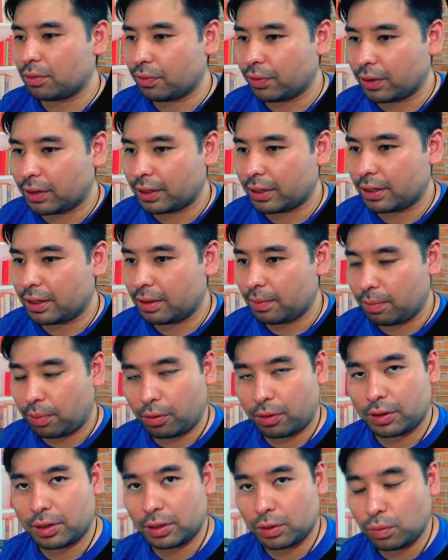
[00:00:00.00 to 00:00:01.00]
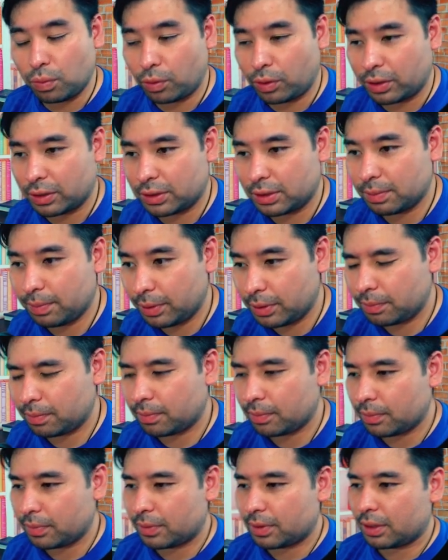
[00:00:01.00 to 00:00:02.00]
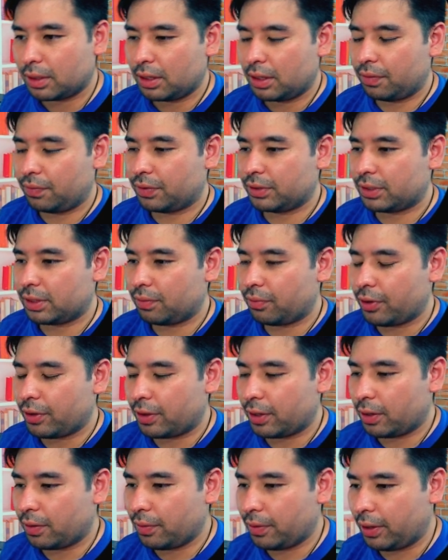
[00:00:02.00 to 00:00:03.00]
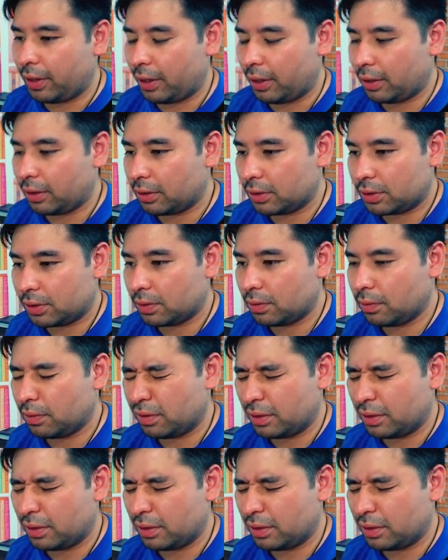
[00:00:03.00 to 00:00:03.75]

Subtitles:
really important words. But if it's everything okay, so